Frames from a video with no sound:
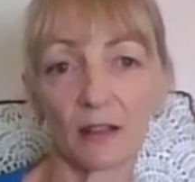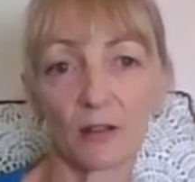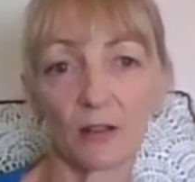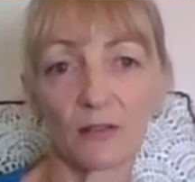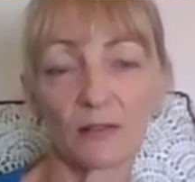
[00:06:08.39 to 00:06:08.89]

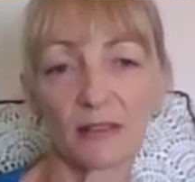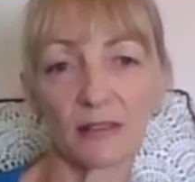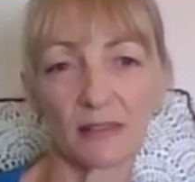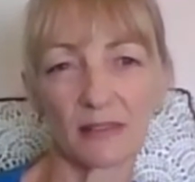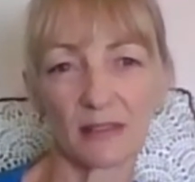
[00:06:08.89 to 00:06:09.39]
girls
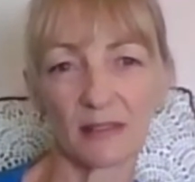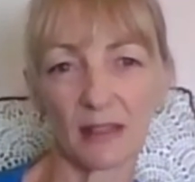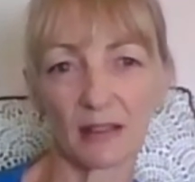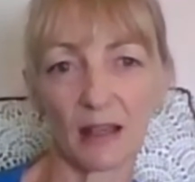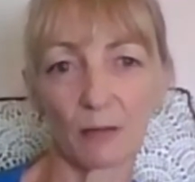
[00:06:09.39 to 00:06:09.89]
is to
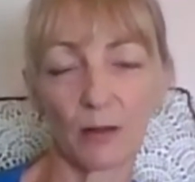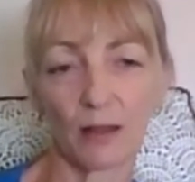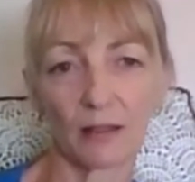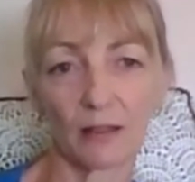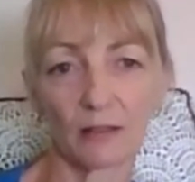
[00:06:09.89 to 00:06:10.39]
set up
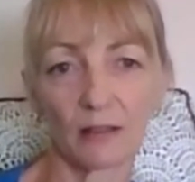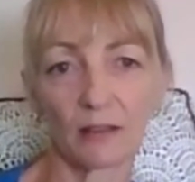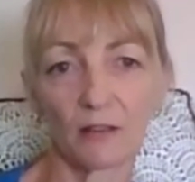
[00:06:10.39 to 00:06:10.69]
like a